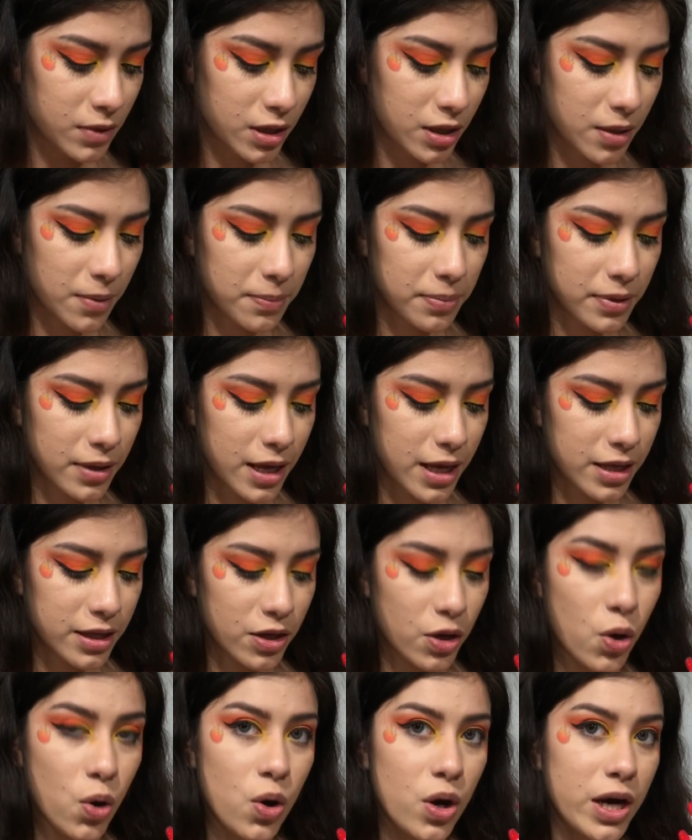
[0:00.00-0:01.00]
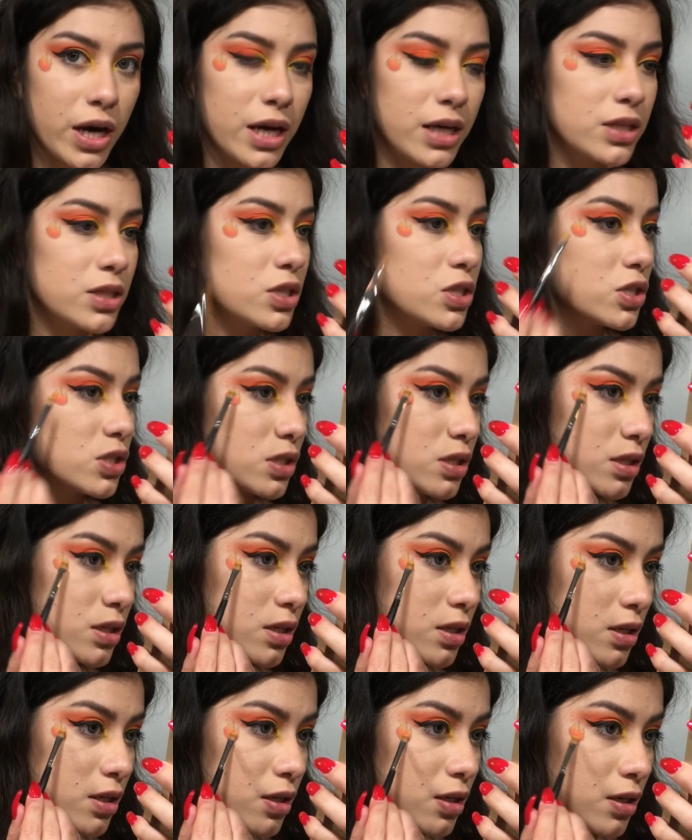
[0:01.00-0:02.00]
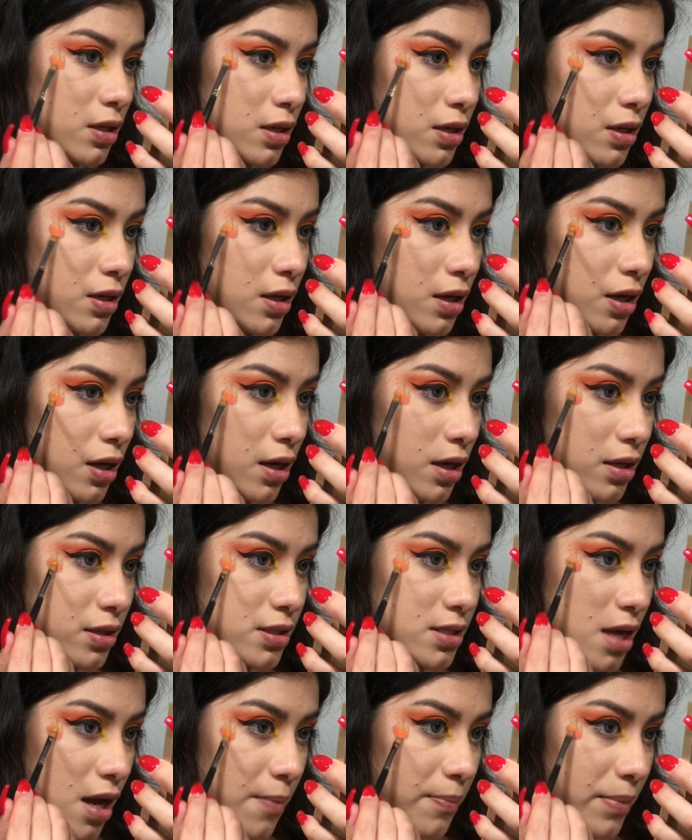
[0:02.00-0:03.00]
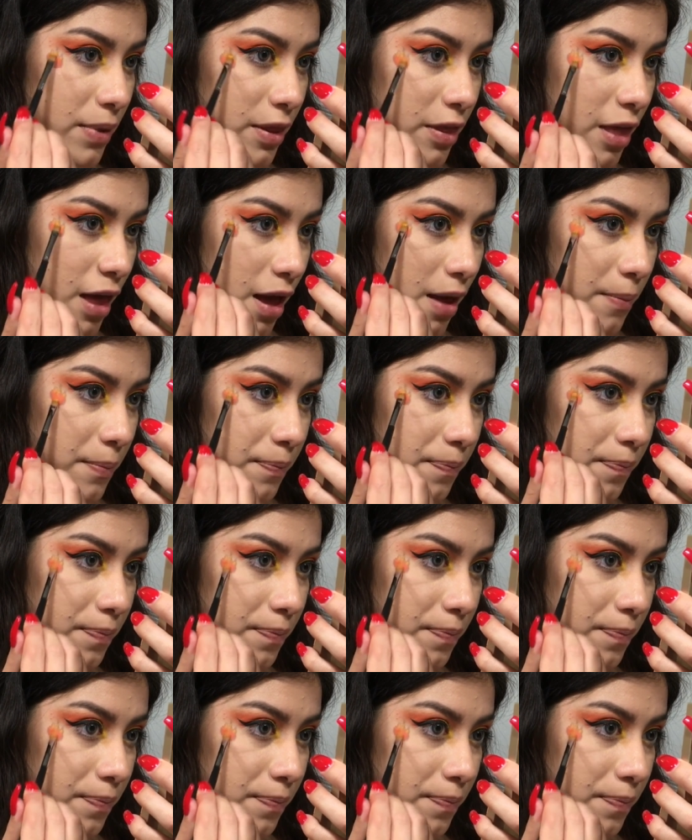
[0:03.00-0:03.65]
Apply the orange on top of that